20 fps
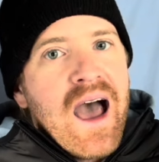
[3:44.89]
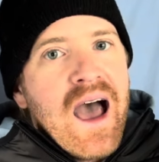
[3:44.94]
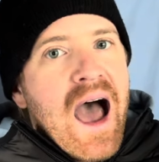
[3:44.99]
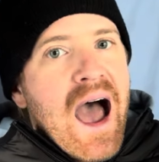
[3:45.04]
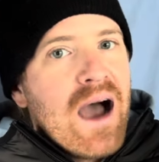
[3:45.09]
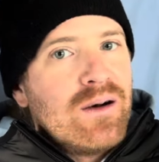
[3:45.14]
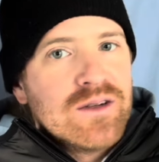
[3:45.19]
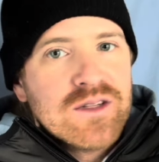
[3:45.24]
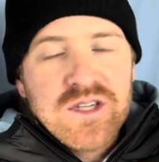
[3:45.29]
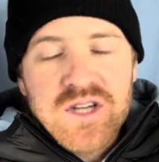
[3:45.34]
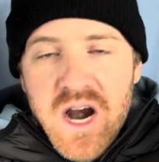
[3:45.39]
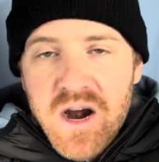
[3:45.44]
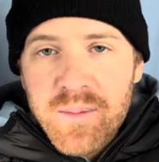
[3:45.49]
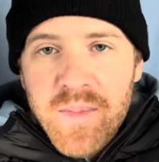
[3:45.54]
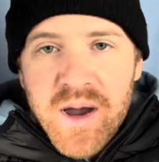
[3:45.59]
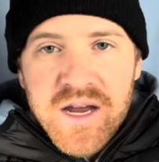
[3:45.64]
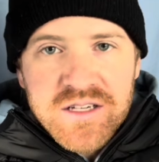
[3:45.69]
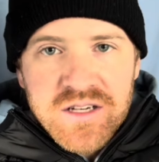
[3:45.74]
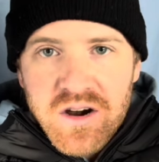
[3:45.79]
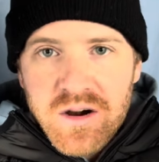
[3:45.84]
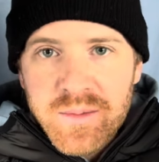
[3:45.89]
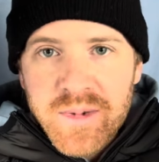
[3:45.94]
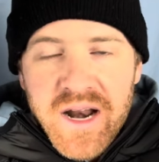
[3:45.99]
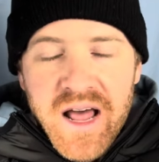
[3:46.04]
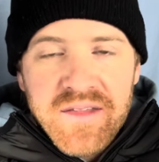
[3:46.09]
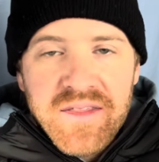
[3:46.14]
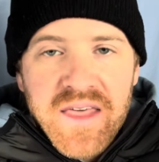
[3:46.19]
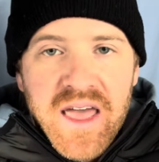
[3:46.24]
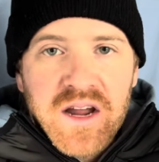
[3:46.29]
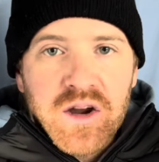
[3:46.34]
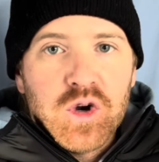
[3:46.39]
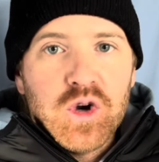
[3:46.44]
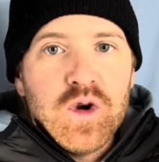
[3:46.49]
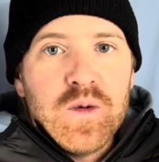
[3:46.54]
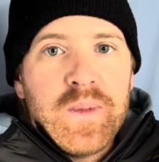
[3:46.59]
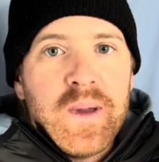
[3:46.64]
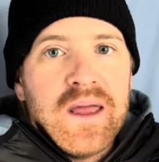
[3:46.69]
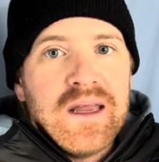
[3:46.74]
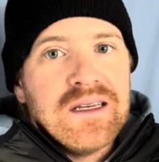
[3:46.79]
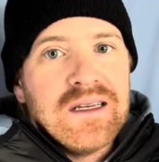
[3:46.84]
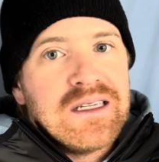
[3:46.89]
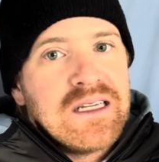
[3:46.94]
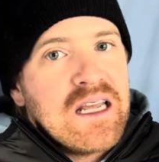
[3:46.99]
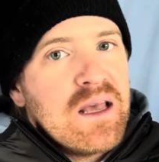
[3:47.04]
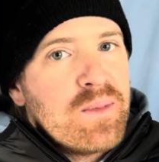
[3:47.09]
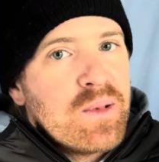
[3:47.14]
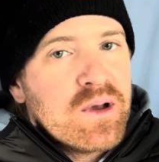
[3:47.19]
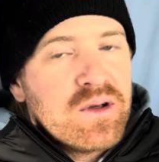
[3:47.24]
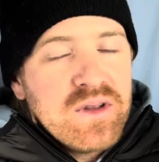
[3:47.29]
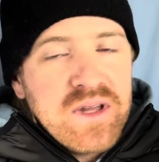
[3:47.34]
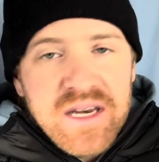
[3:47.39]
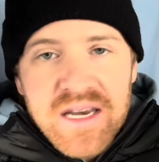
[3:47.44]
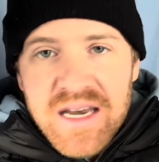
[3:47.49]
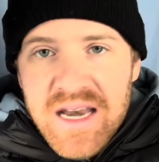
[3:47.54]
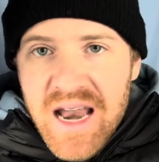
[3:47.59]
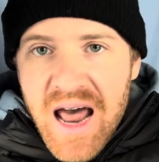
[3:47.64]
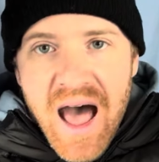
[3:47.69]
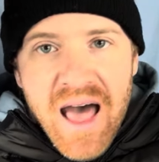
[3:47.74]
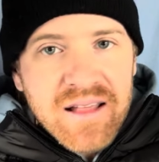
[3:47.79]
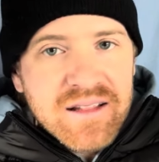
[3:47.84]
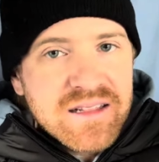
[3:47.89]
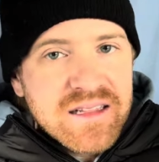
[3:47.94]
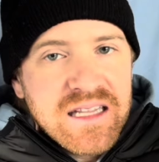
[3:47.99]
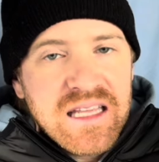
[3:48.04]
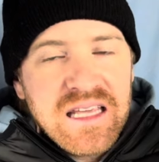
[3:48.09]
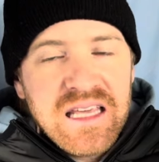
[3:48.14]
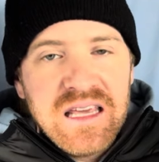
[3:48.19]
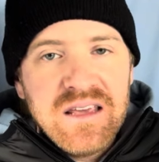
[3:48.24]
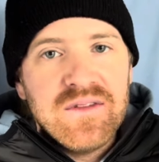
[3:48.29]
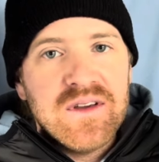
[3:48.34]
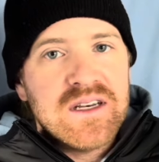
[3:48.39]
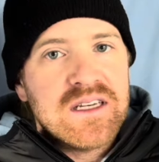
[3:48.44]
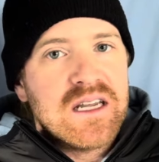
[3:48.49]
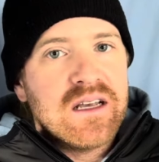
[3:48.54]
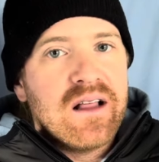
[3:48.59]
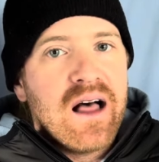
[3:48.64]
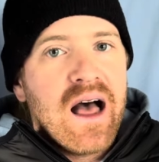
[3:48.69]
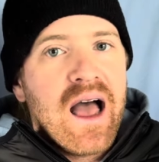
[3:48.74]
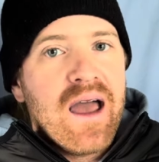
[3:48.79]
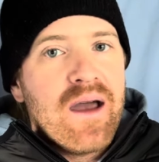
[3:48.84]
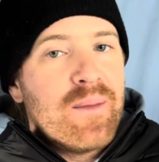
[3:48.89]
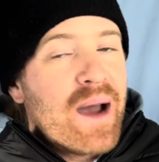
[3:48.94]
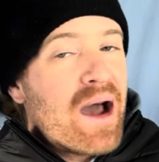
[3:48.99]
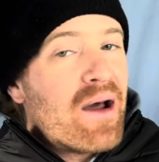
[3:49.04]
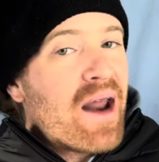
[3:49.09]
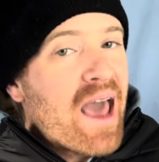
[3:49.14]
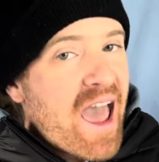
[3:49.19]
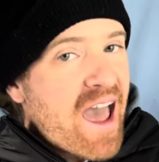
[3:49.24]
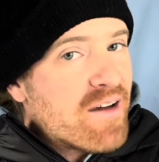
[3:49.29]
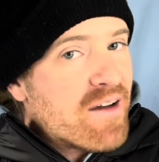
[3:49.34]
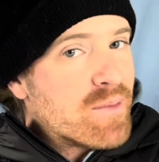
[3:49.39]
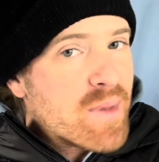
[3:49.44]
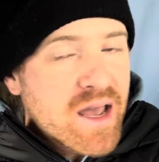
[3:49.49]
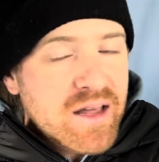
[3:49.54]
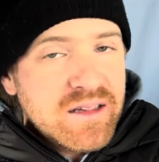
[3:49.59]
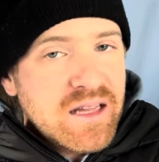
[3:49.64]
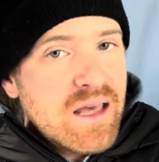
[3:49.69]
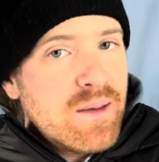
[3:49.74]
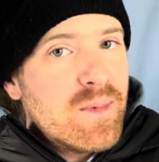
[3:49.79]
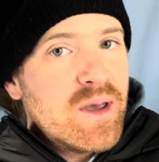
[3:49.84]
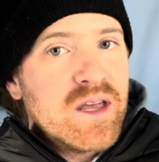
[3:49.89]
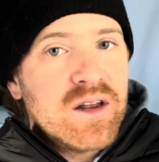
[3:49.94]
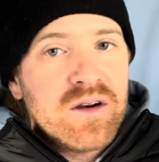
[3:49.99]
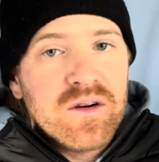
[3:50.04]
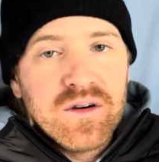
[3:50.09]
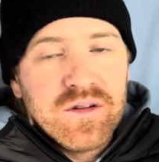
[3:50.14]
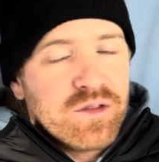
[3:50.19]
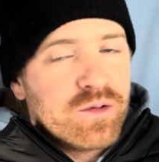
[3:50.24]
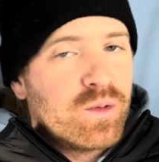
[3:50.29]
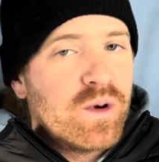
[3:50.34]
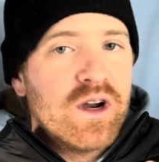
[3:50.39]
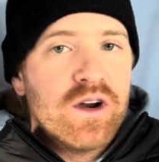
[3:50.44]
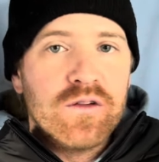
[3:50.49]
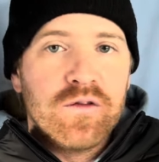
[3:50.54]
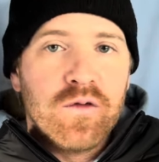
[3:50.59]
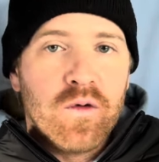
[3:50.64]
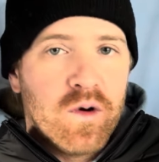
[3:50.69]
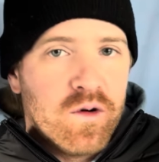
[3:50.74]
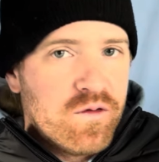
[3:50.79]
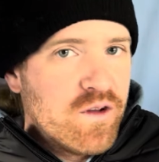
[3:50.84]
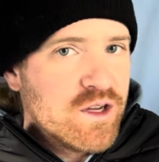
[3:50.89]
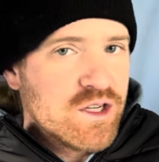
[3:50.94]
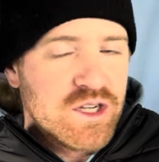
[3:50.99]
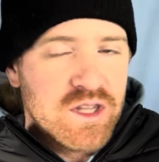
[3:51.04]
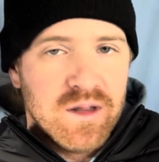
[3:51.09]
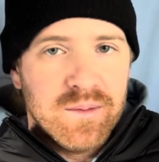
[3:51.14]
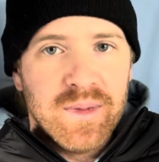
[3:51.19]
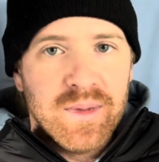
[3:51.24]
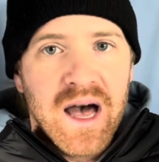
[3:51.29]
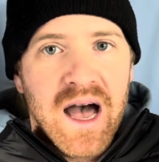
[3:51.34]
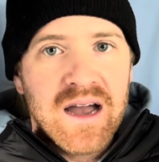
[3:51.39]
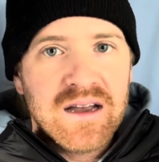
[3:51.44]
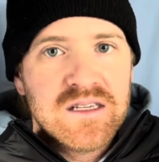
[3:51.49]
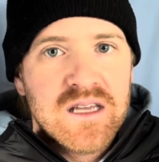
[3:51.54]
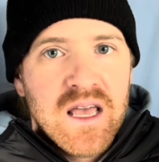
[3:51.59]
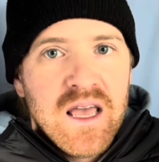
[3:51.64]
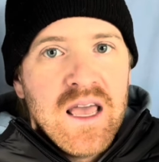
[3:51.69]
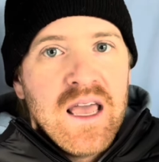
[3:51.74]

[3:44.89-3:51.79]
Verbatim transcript: I'll start my tournament on that group and typically not leave until I about have my limit or three or four fish in the box.